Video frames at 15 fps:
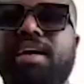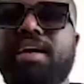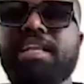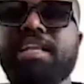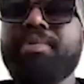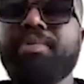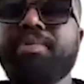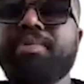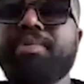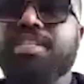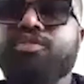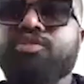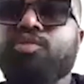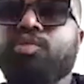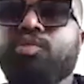the business
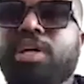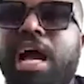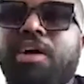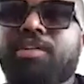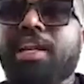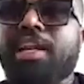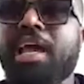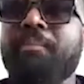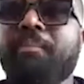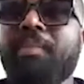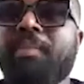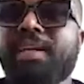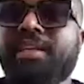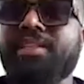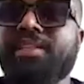is good? How can I
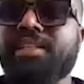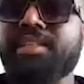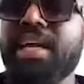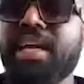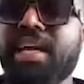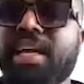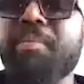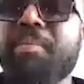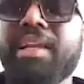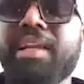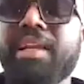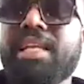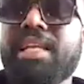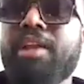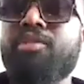manage it? I can't
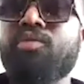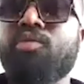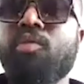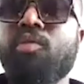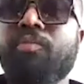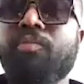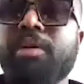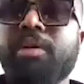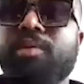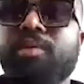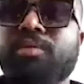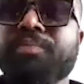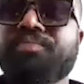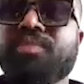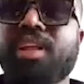manage it. I don't know
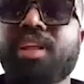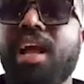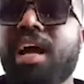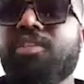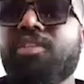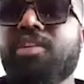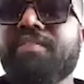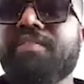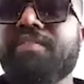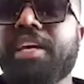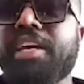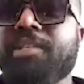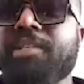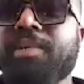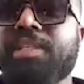people. I don't have the
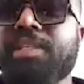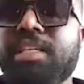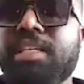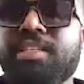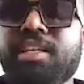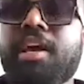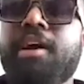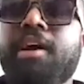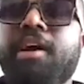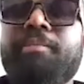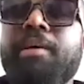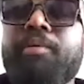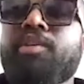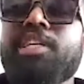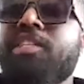expertise.
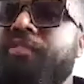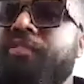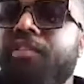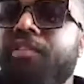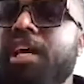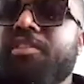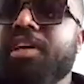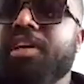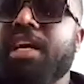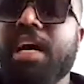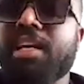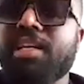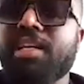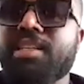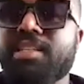People just fear
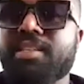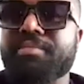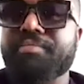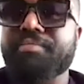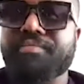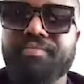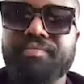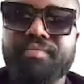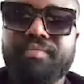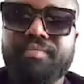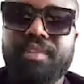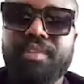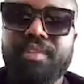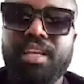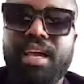regardless.
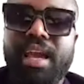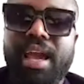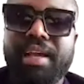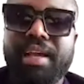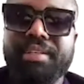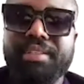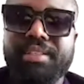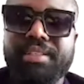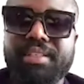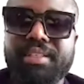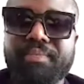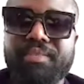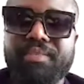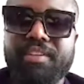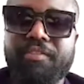And
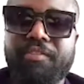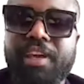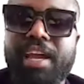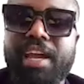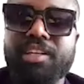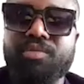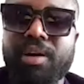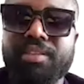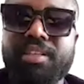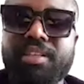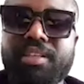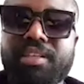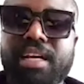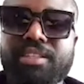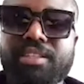fear is one
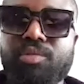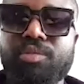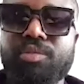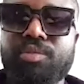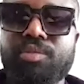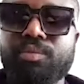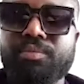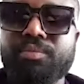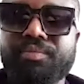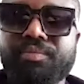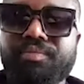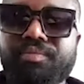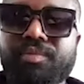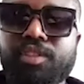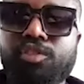thing that's going to
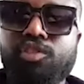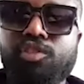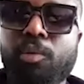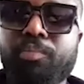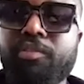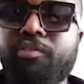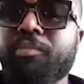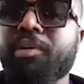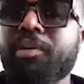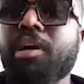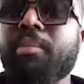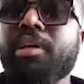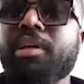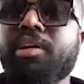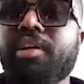stop you from
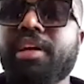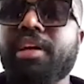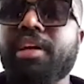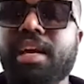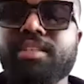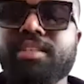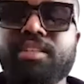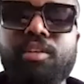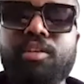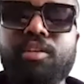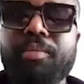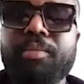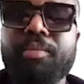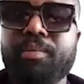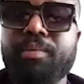becoming great. There's a lot
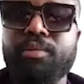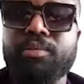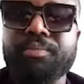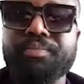of people